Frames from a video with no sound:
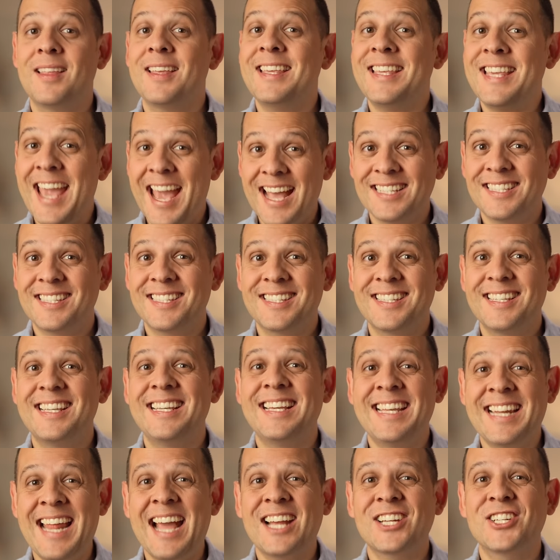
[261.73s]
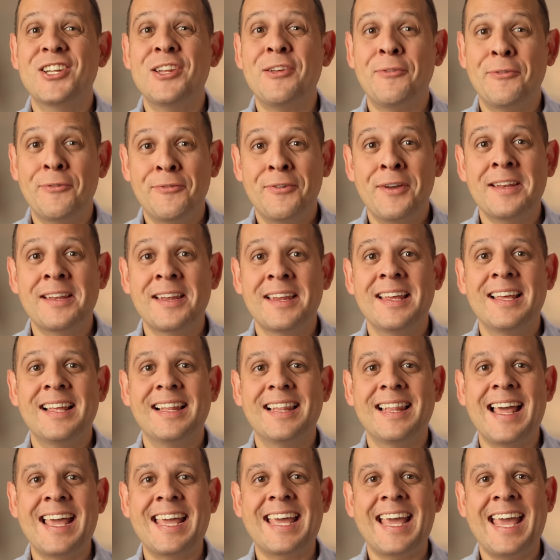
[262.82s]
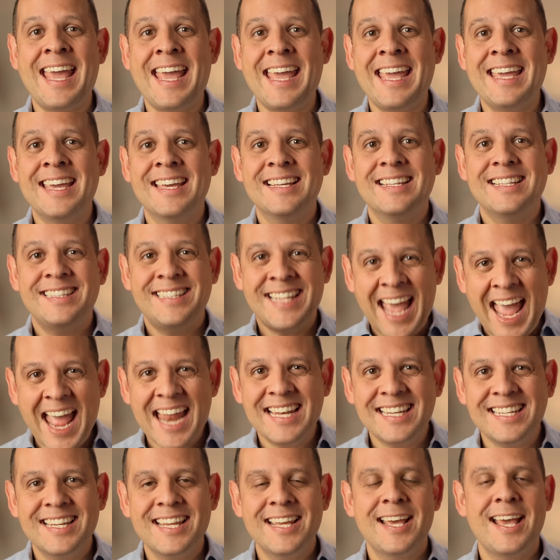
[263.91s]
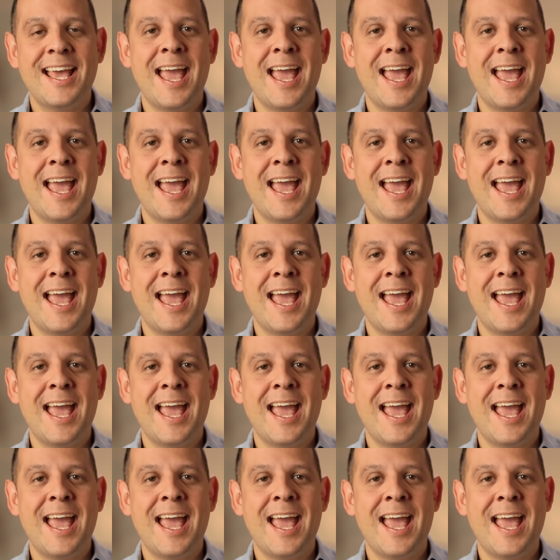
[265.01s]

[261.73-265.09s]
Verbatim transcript: Yes, it actually fit like a tent,